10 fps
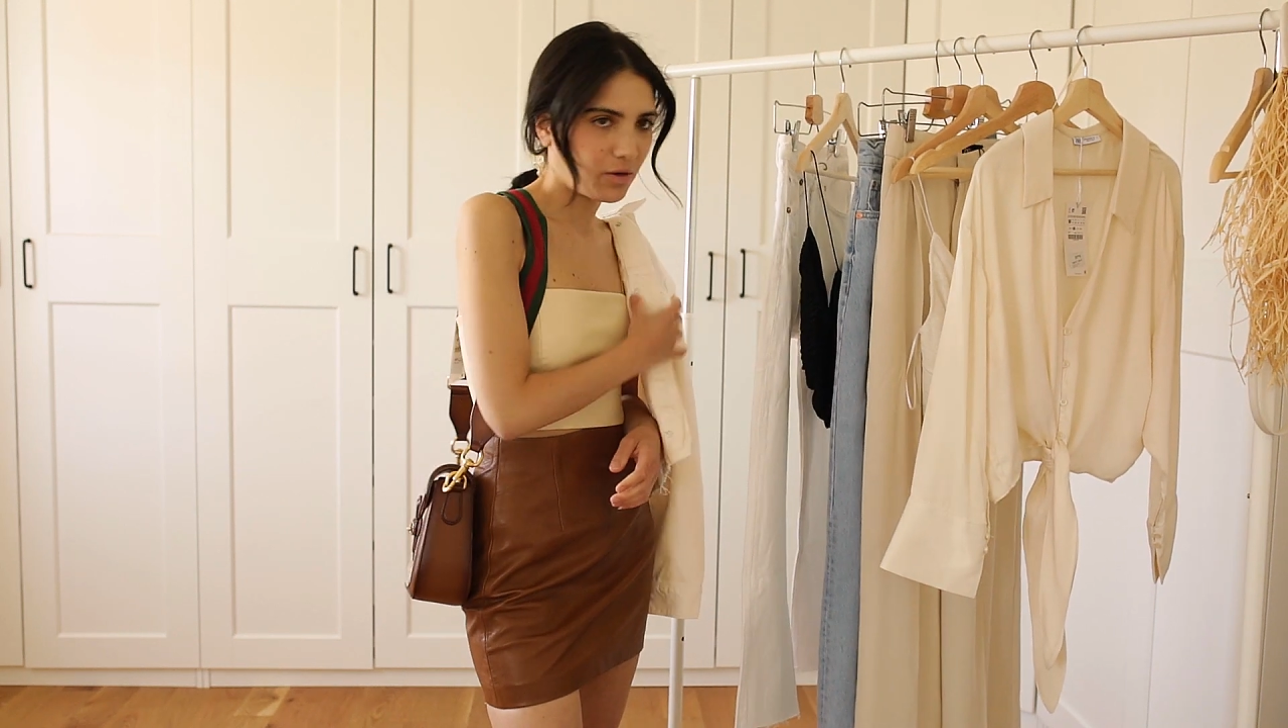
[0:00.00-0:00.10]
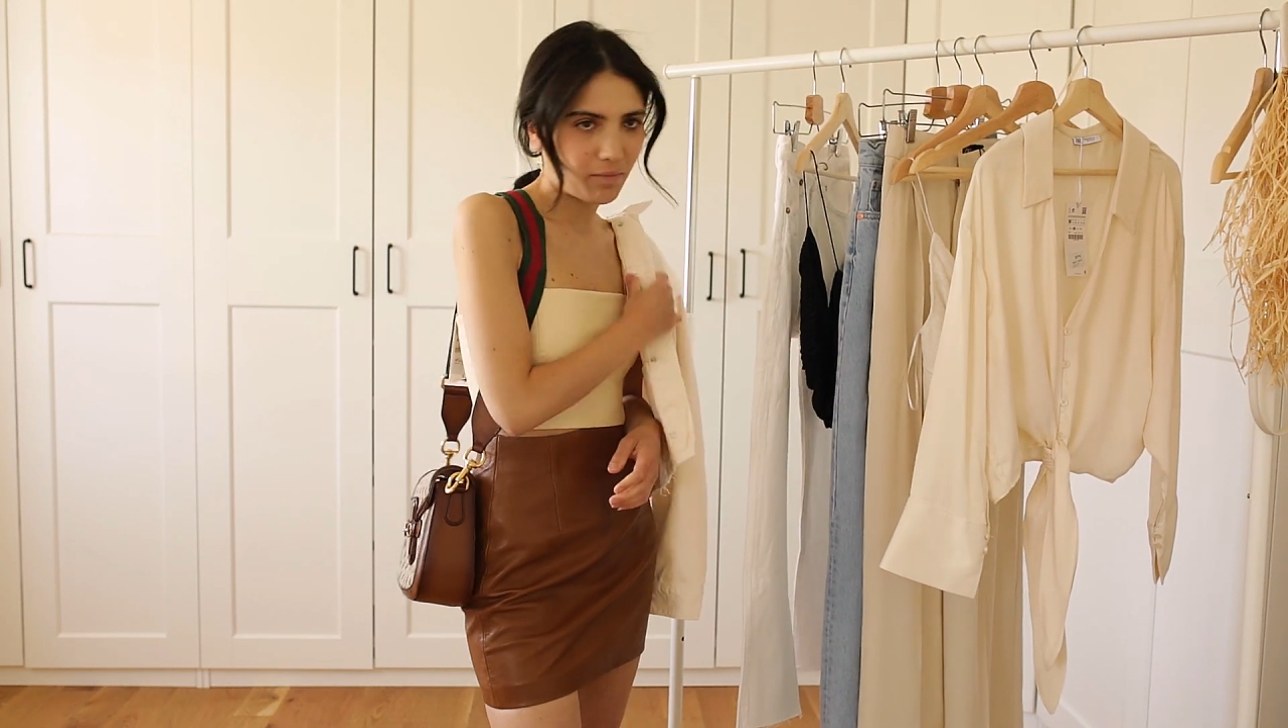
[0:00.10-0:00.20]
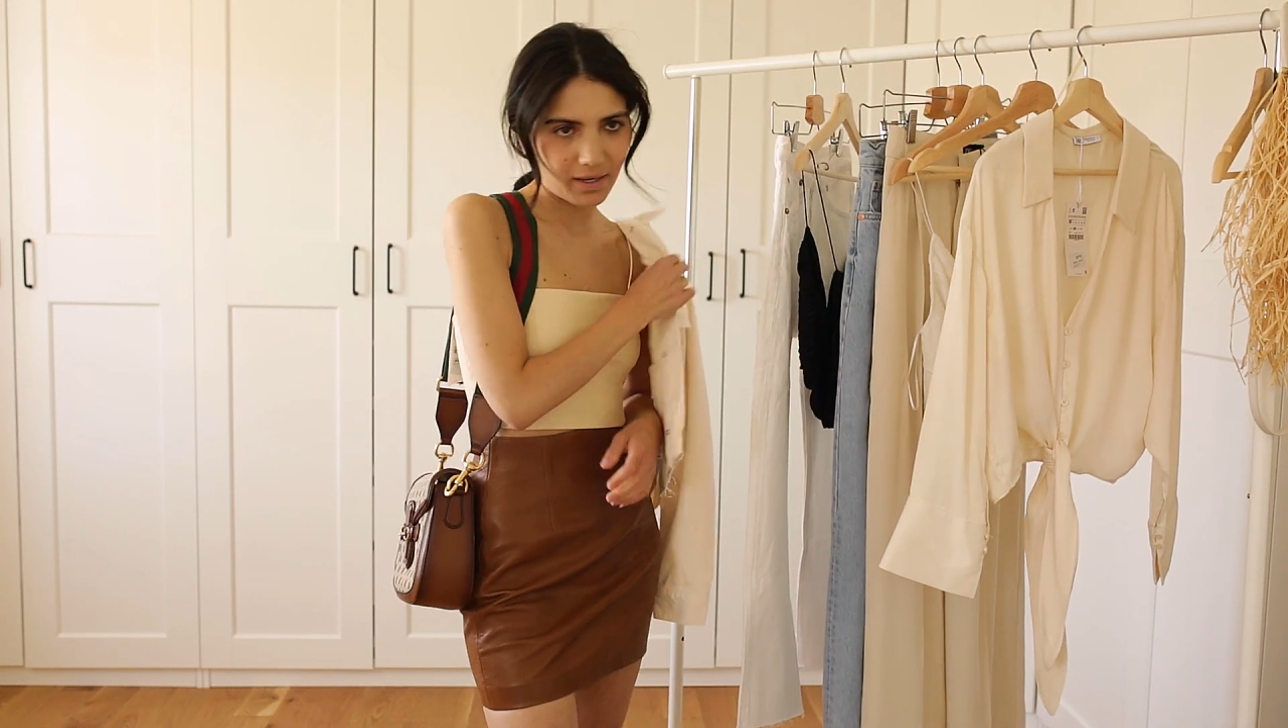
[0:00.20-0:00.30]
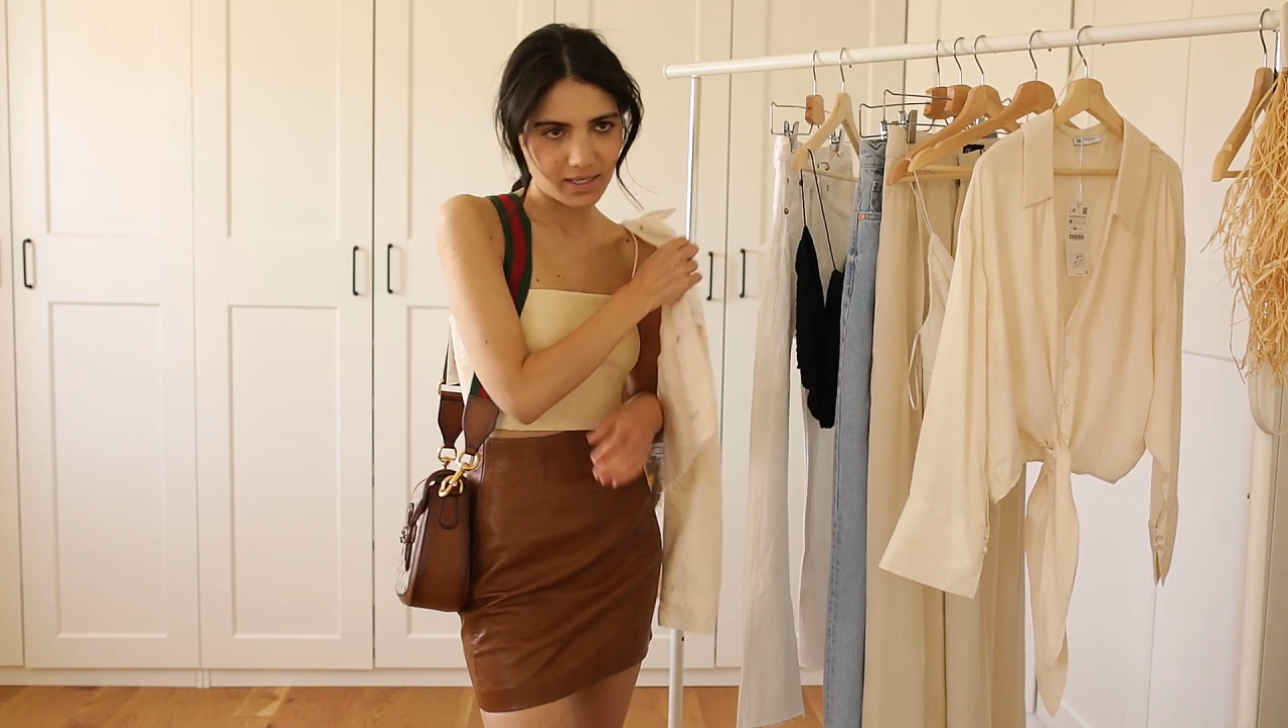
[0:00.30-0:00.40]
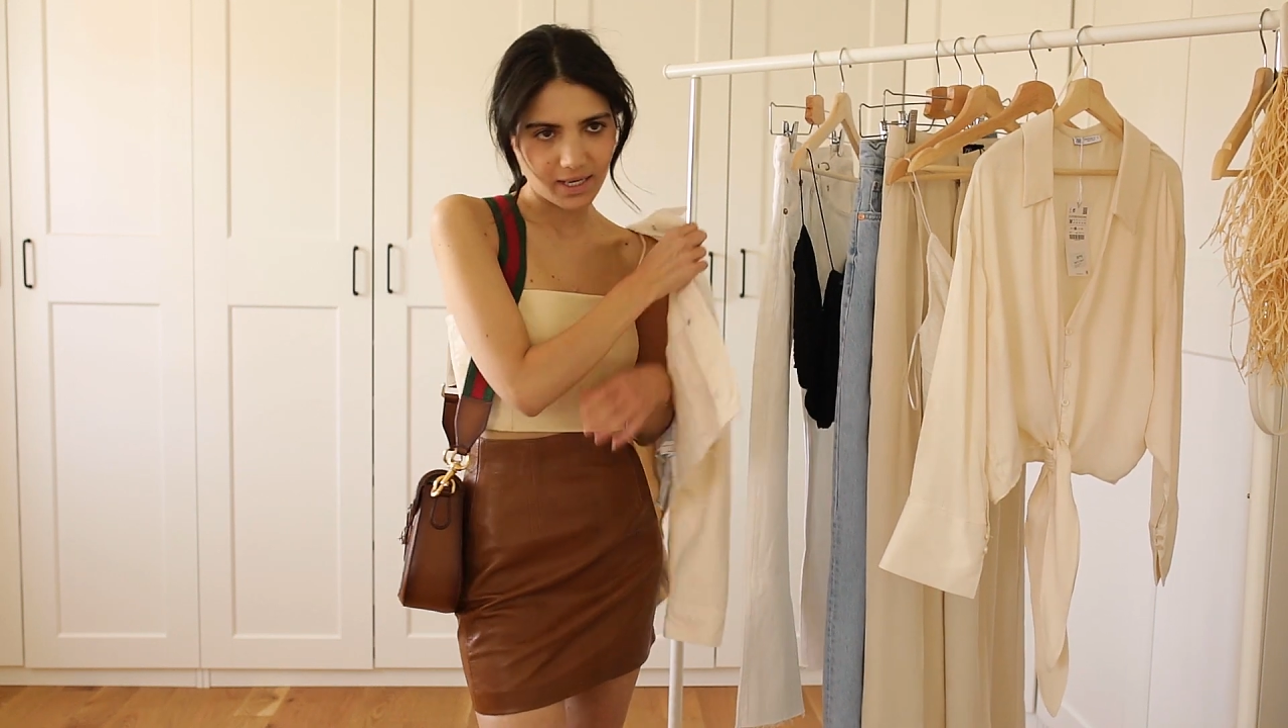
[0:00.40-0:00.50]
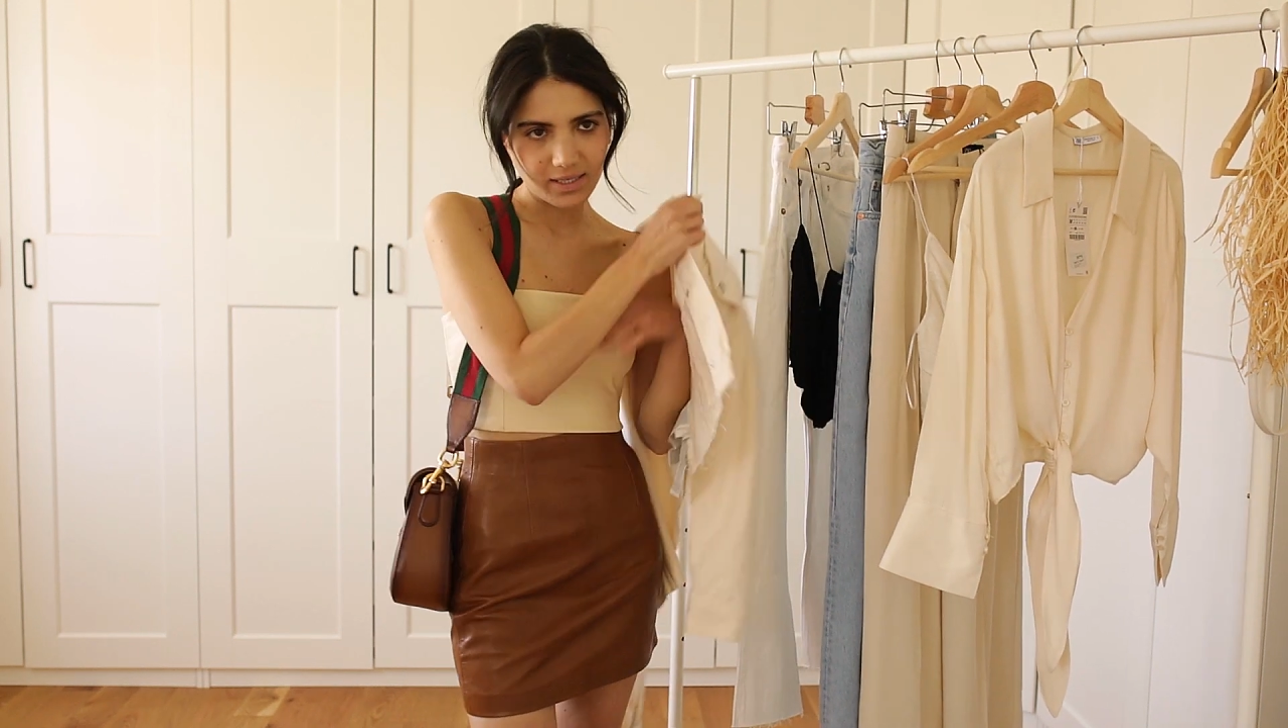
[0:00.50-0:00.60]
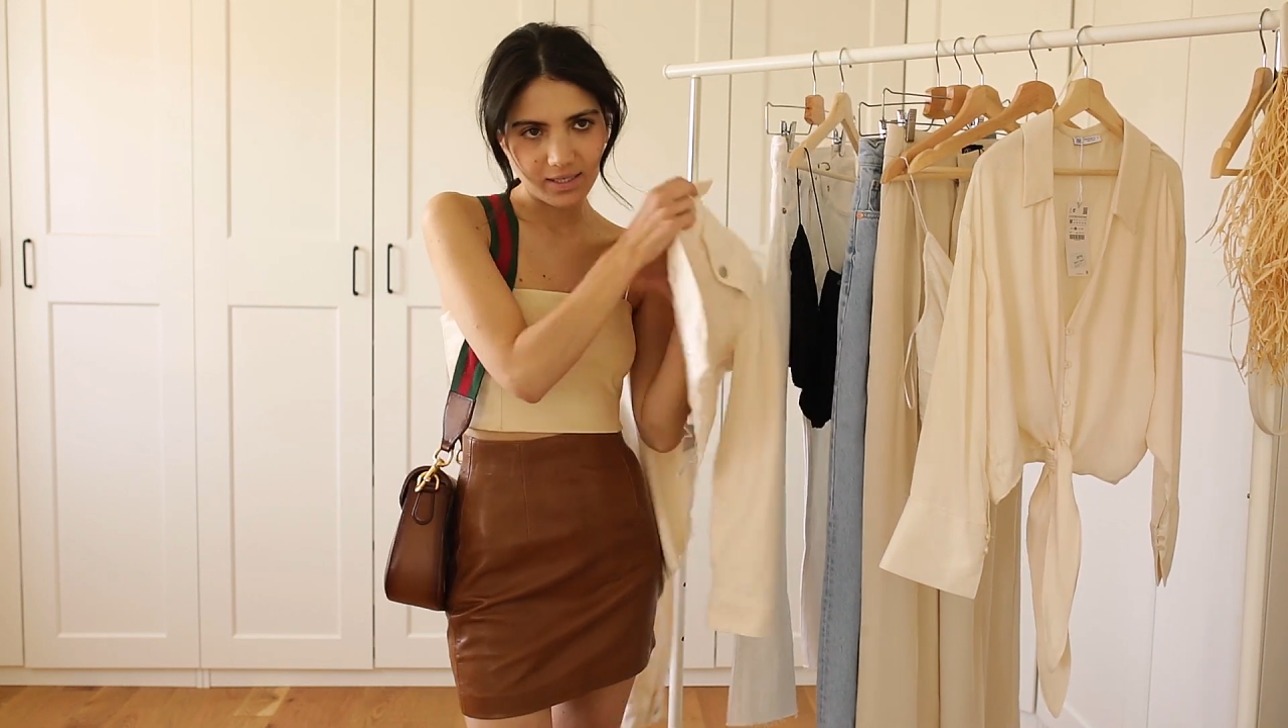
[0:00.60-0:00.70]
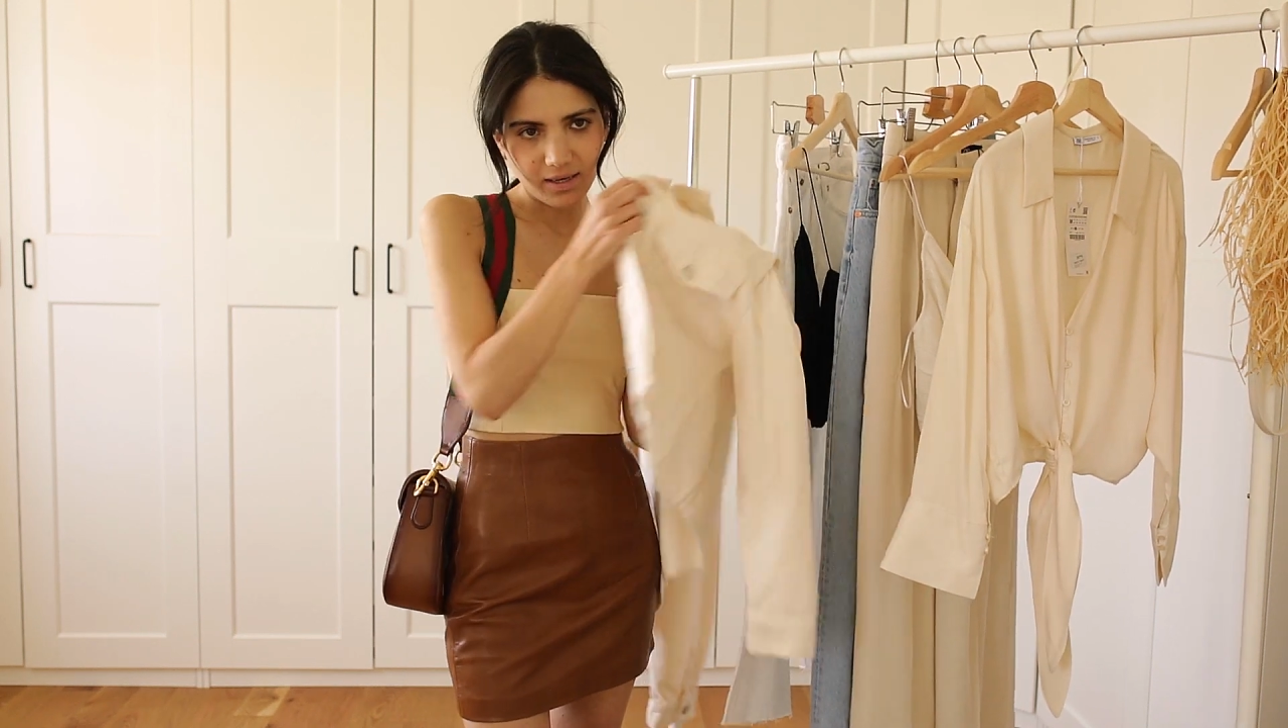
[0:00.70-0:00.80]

don't mind it.